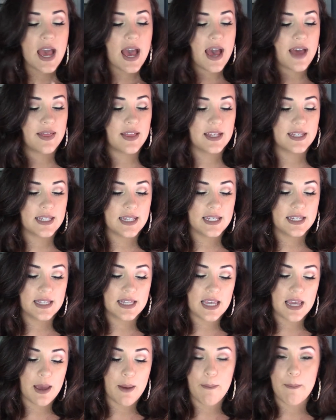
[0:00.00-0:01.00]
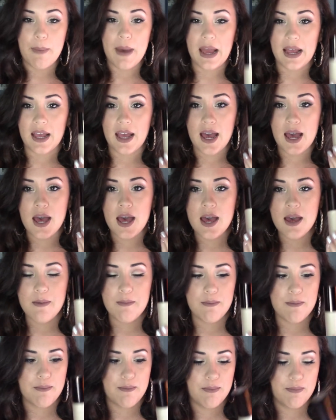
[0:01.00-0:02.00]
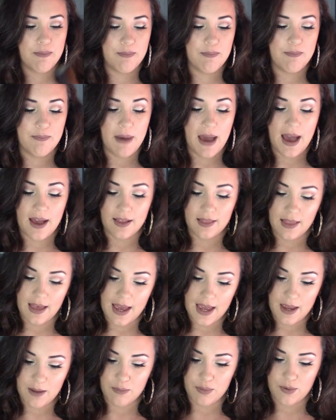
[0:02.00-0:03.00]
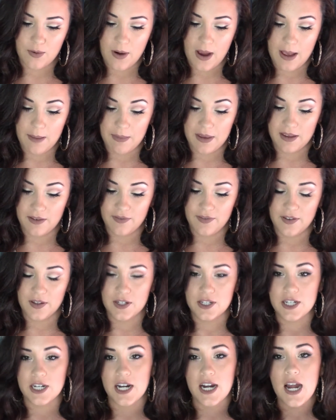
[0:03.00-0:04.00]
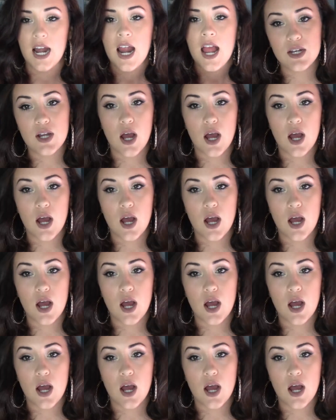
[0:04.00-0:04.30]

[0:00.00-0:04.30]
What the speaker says: and this is the Becca Backlight priming filter.